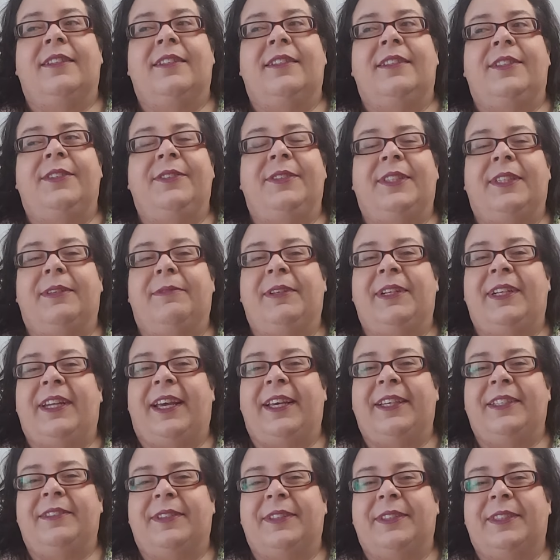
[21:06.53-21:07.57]
do something
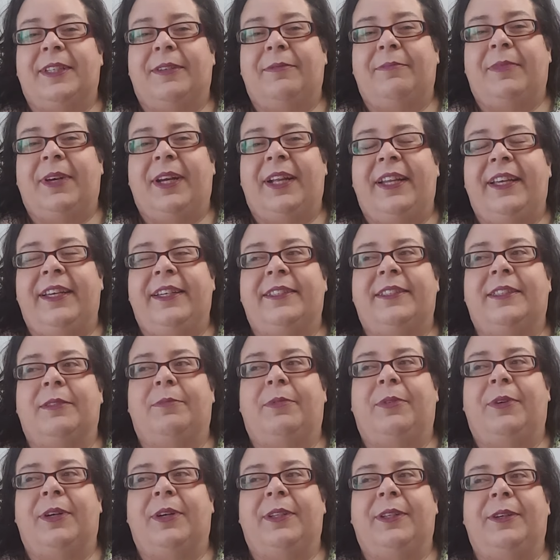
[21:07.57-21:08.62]
nice for somebody,
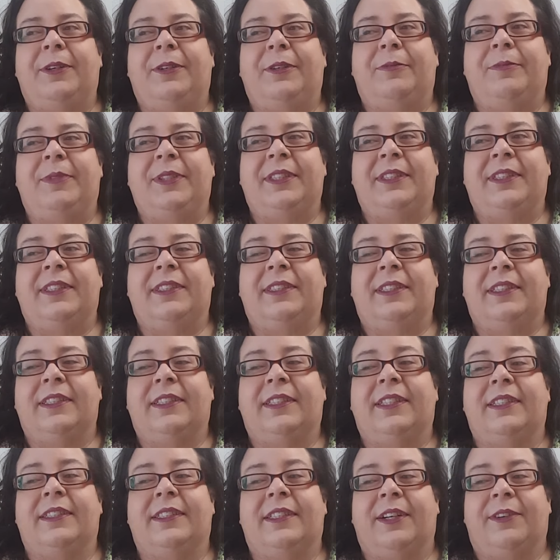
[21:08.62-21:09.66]
support local businesses
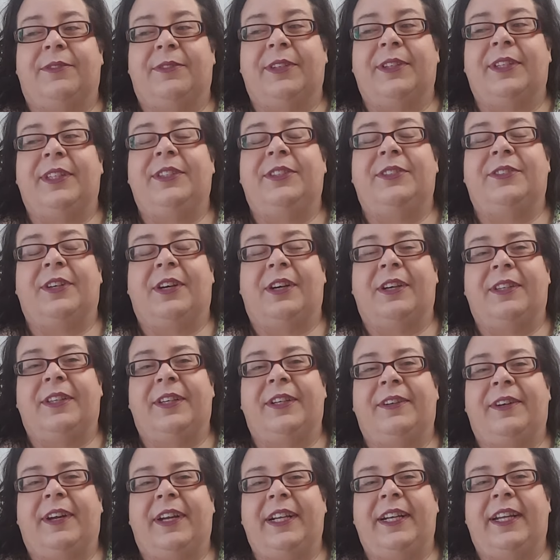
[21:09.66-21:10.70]
because they're really
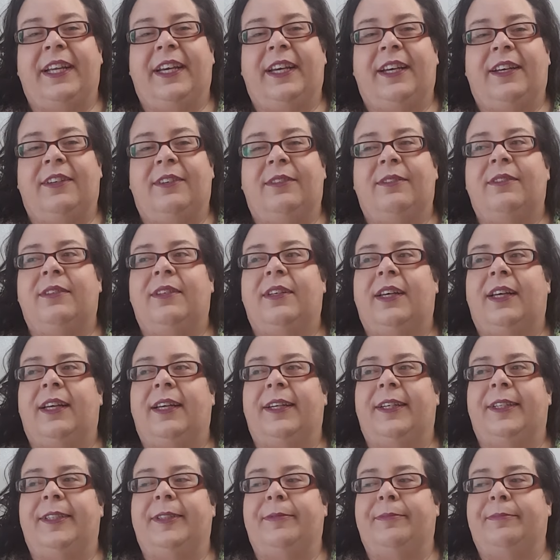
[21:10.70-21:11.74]
struggling right now,
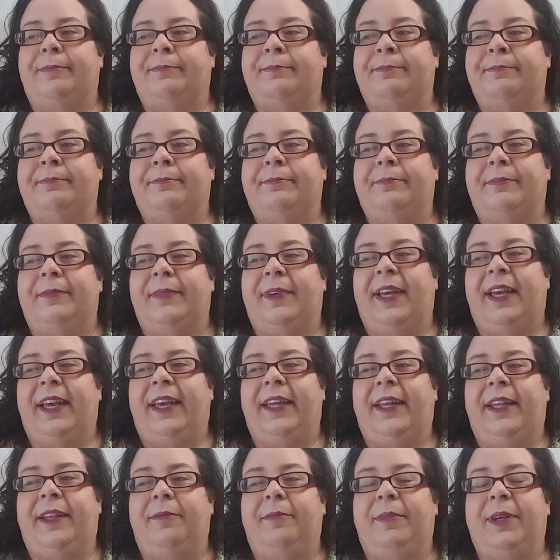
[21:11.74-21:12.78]

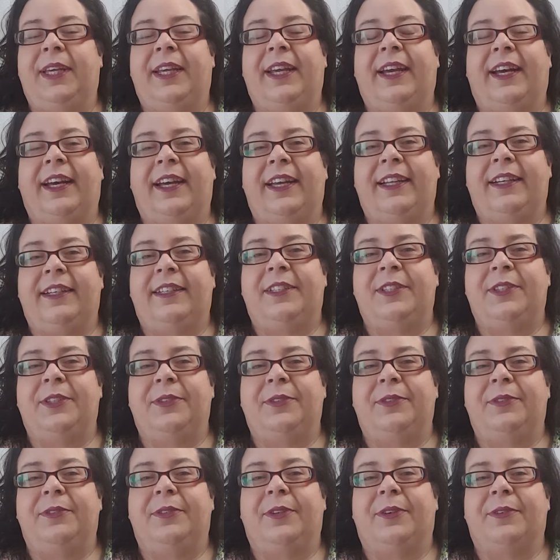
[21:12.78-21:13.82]
and be kind
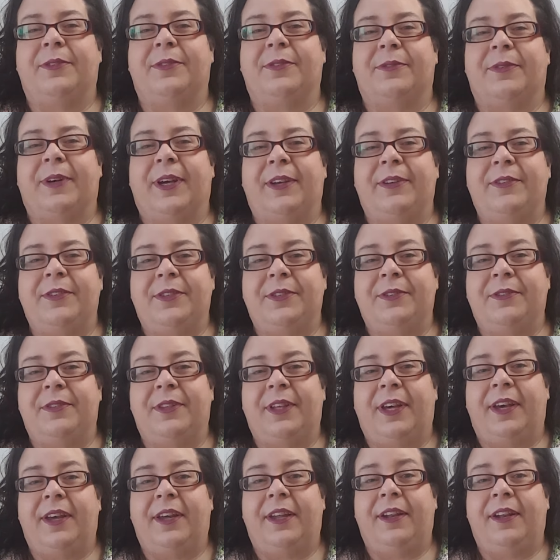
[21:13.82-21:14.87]
to those around you
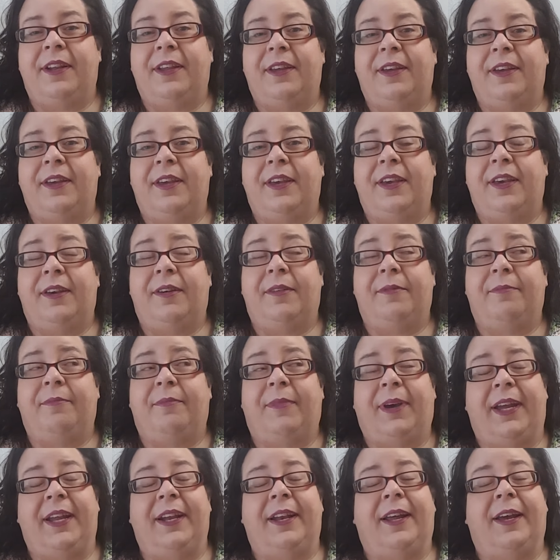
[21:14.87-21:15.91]
that it
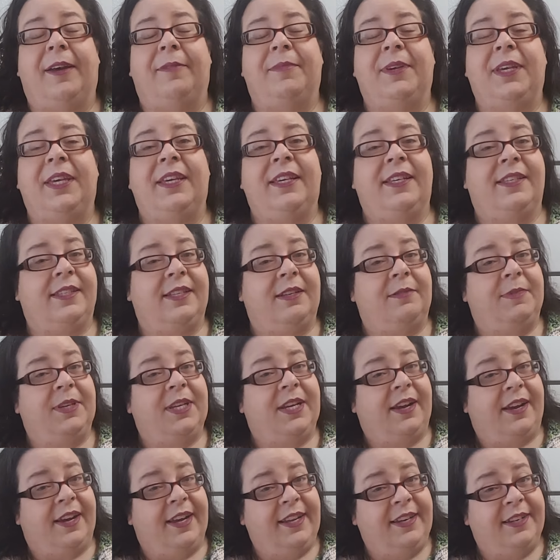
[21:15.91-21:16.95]
might not be easy to be
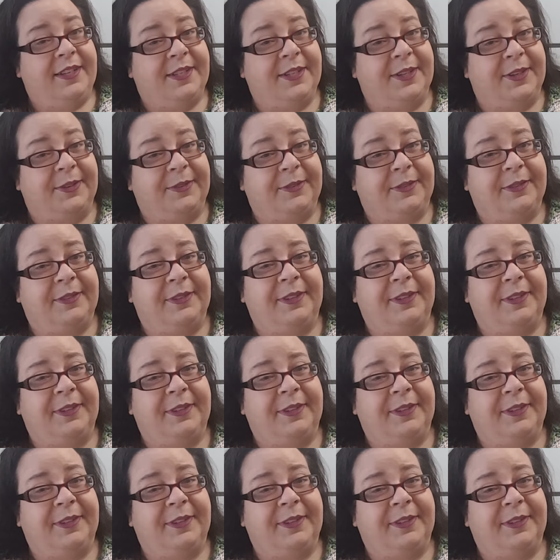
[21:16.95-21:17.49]
kind to.